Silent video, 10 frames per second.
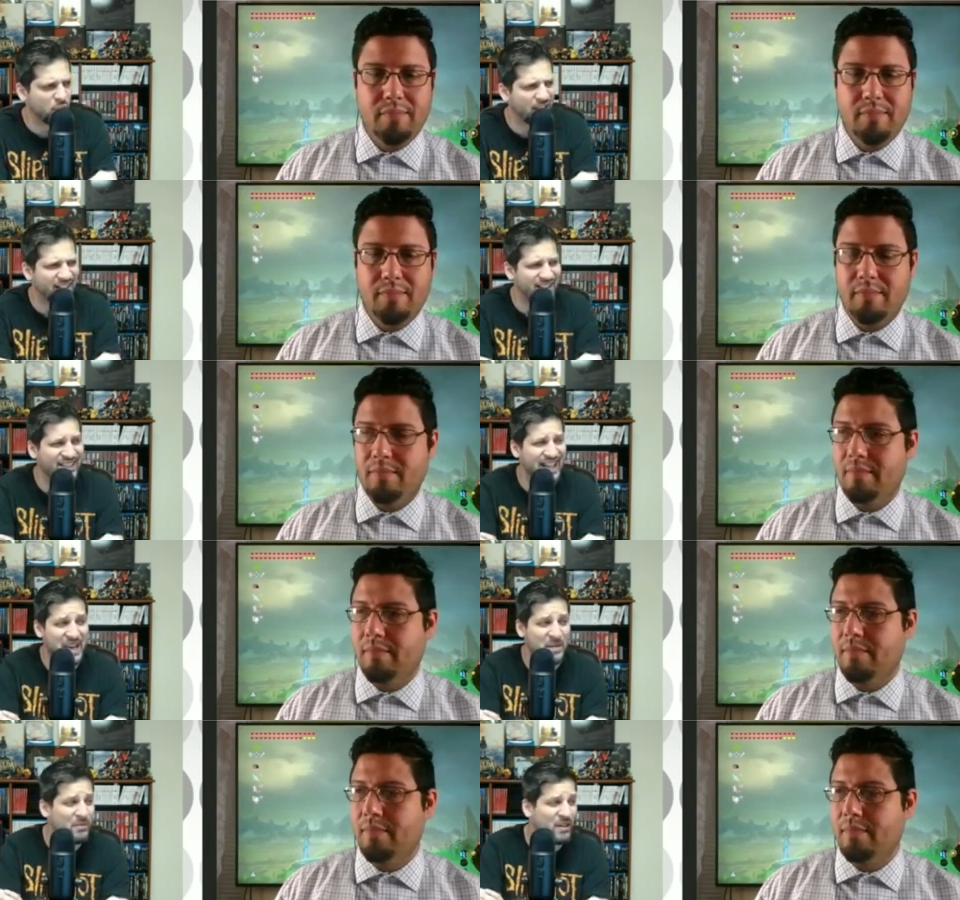Speaker 1: why this
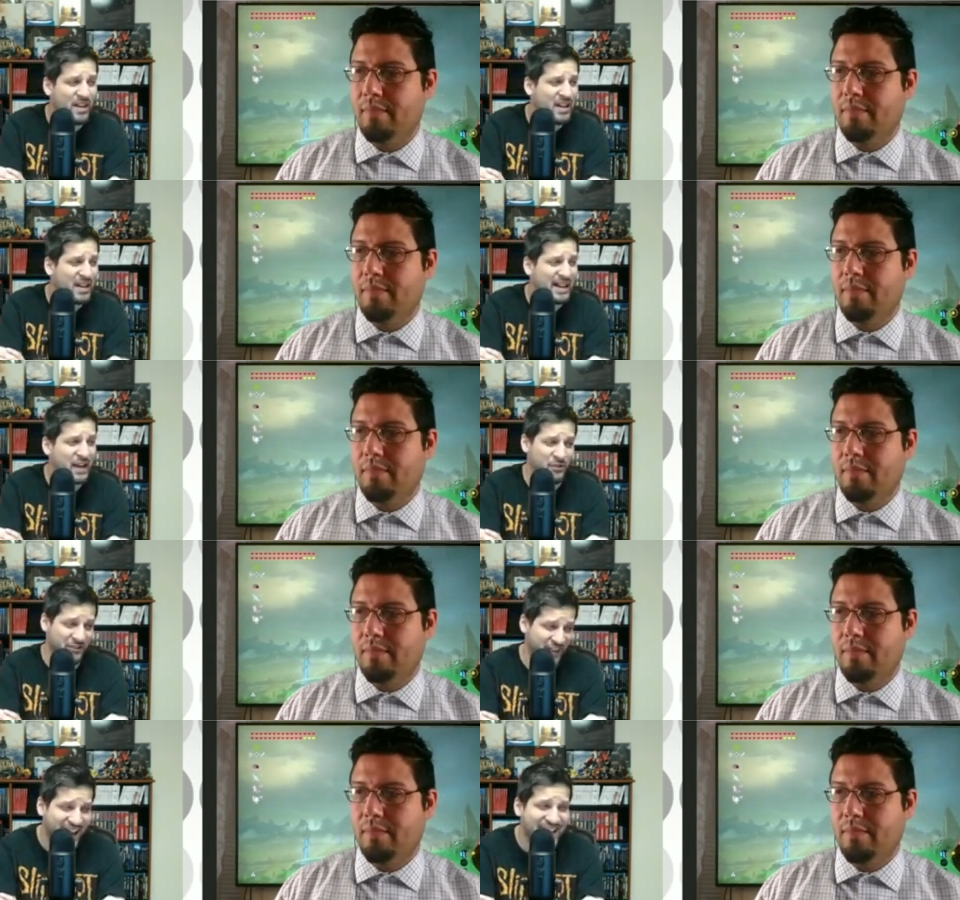game got
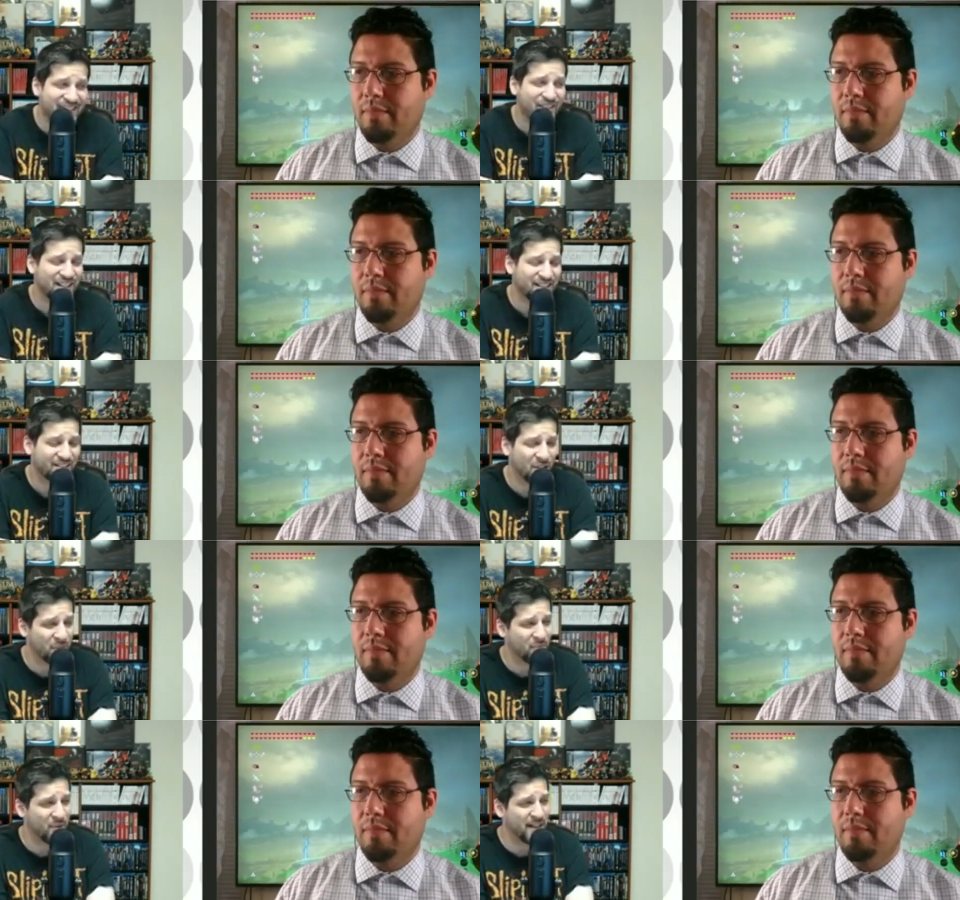revived. So
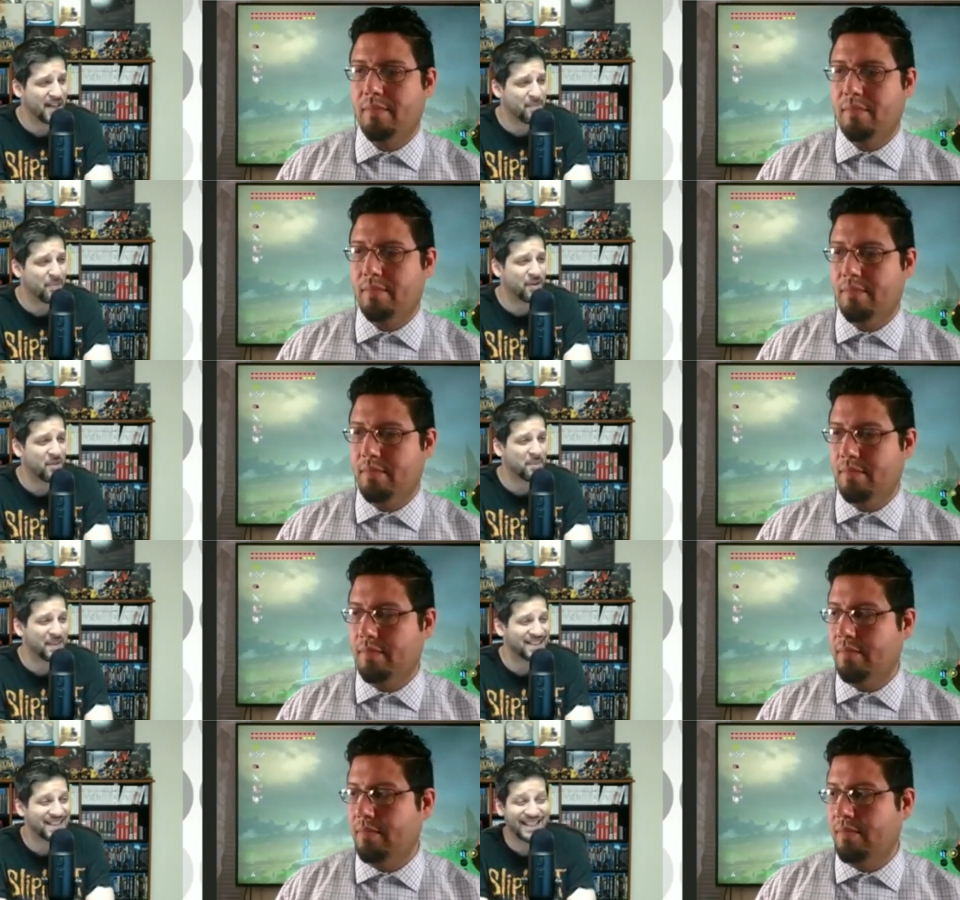when they put it on
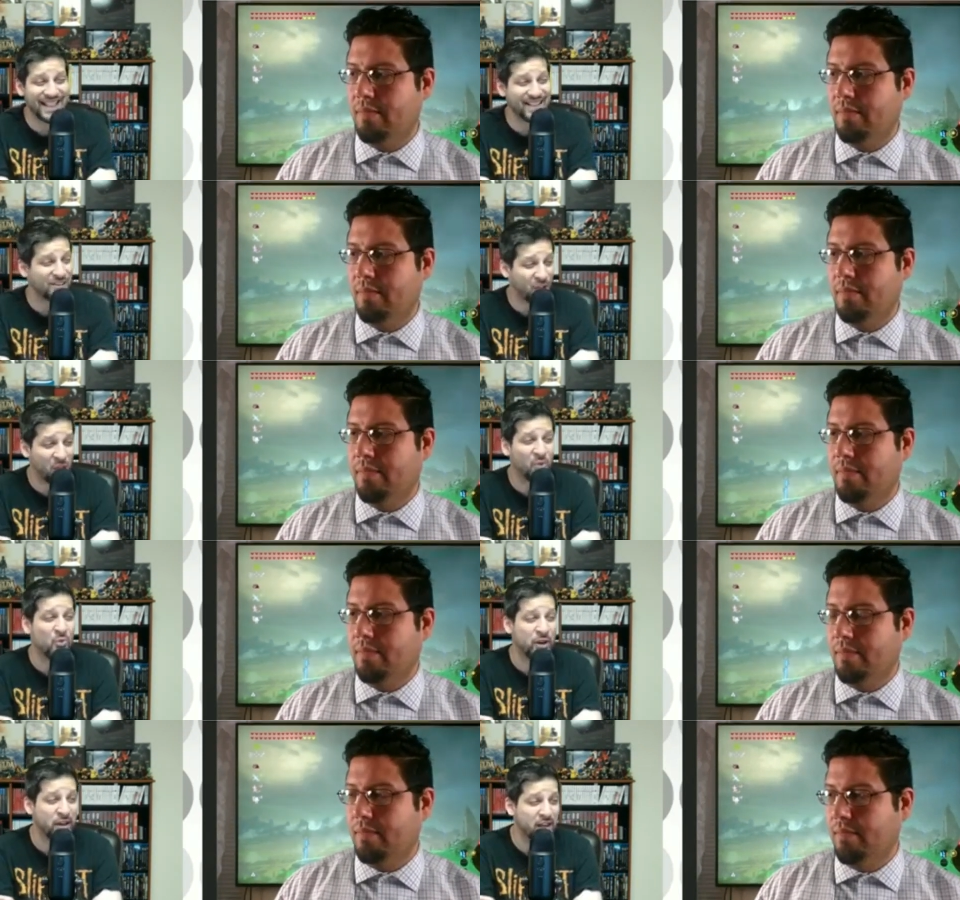P C, it sold
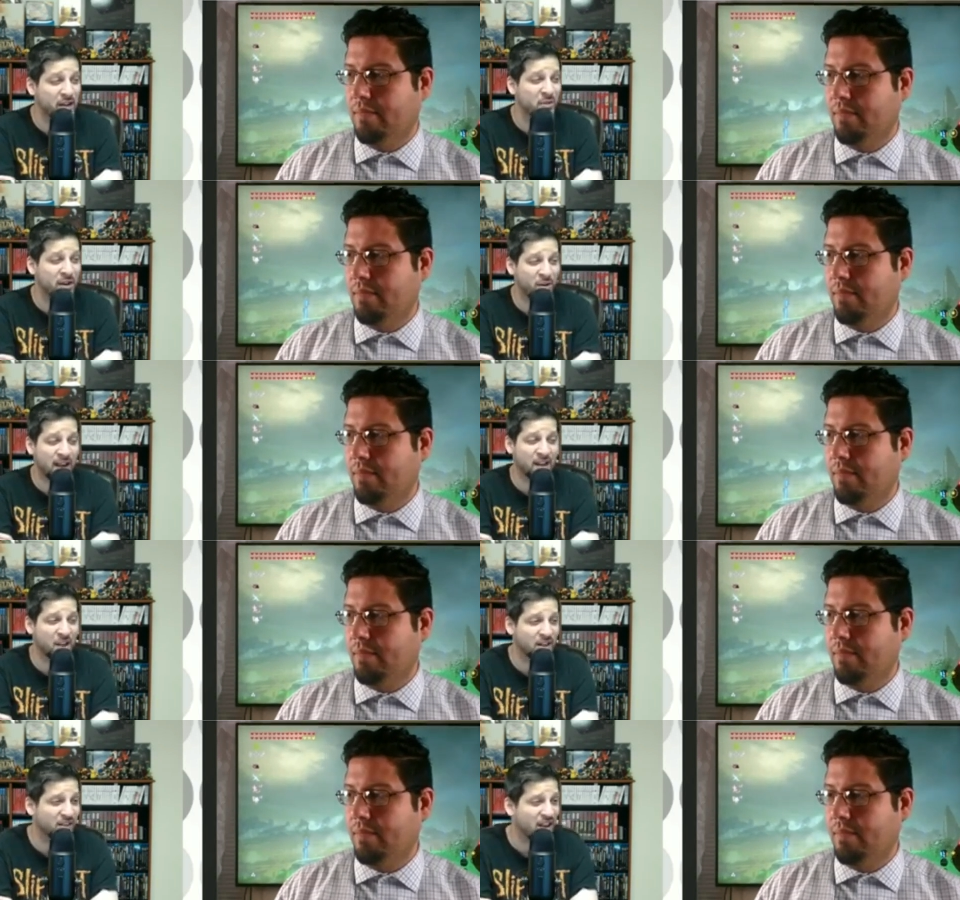really well,
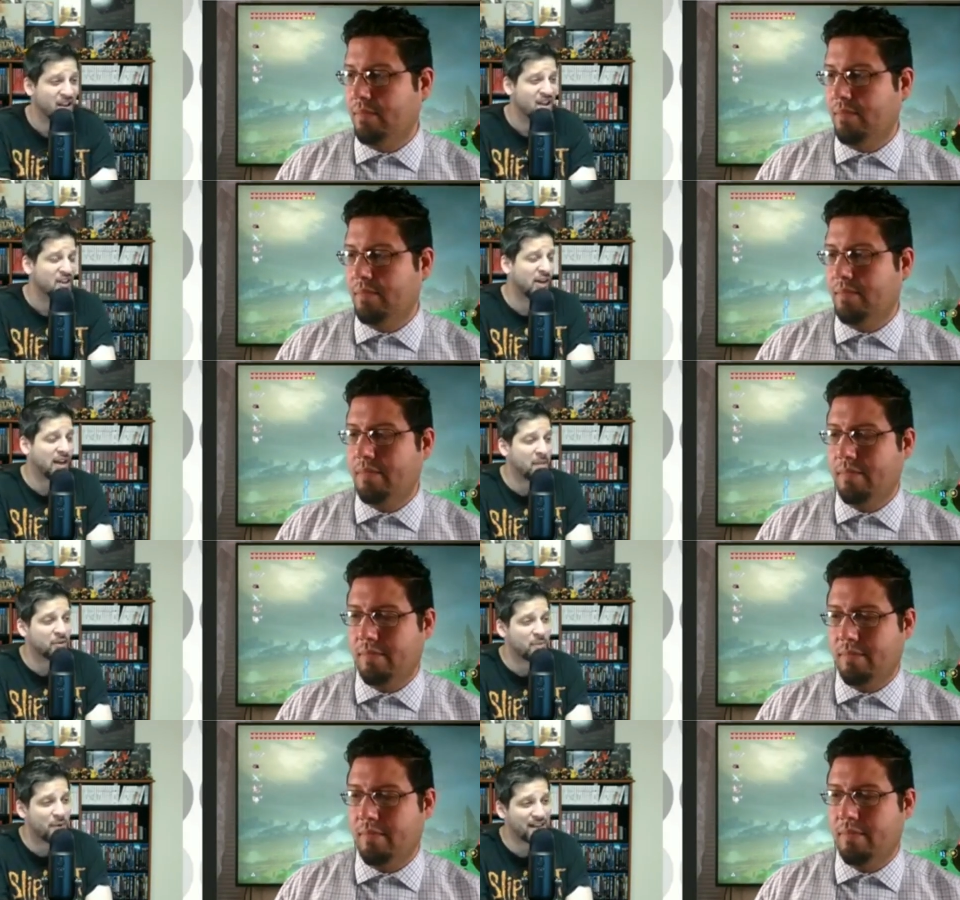Caleones. So I am
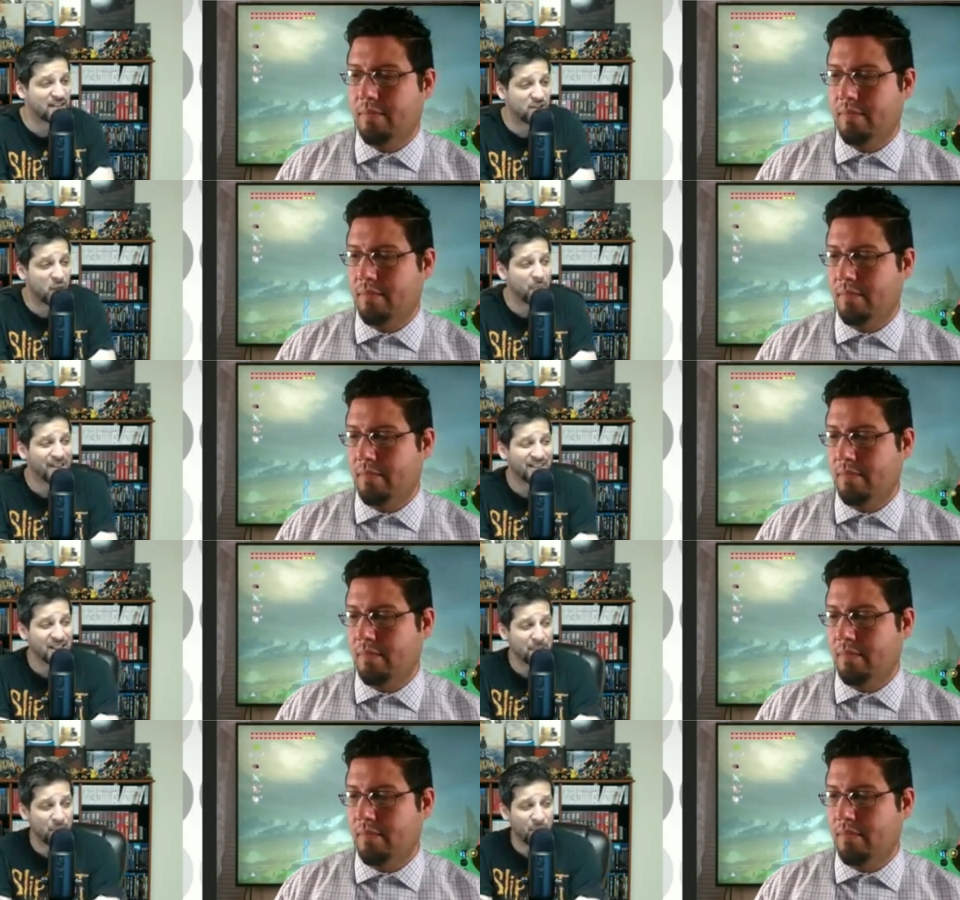surprised there's no P
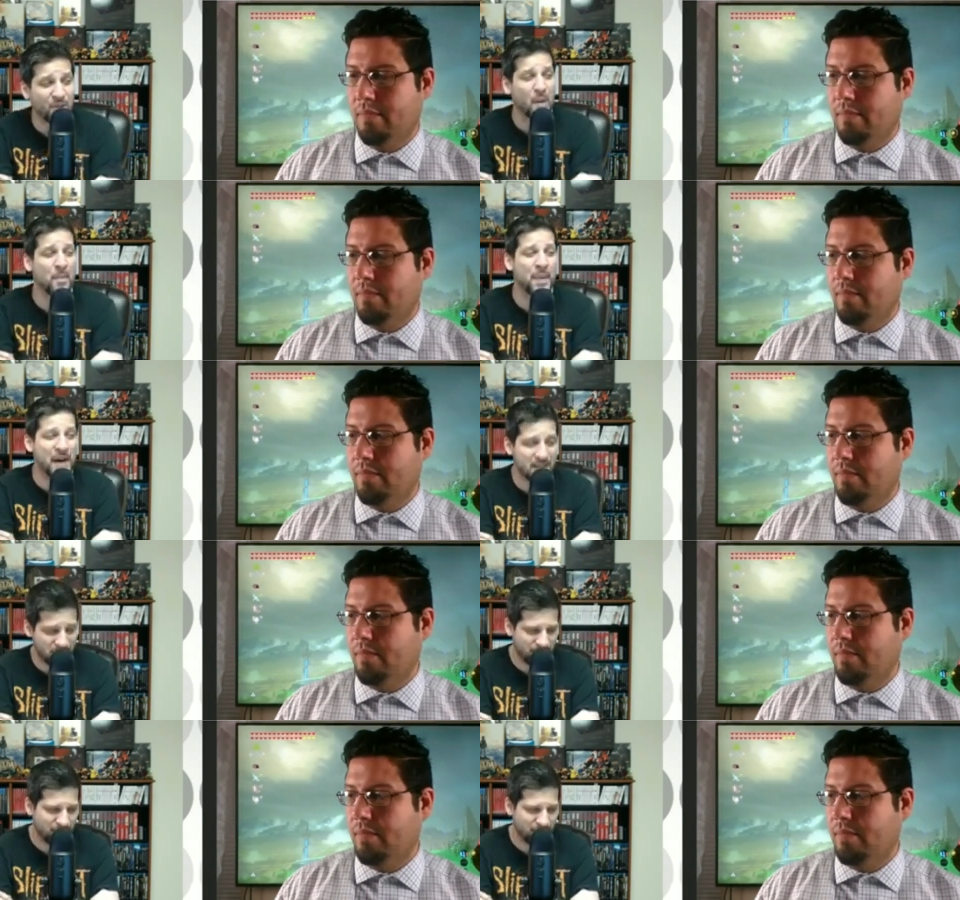C port, but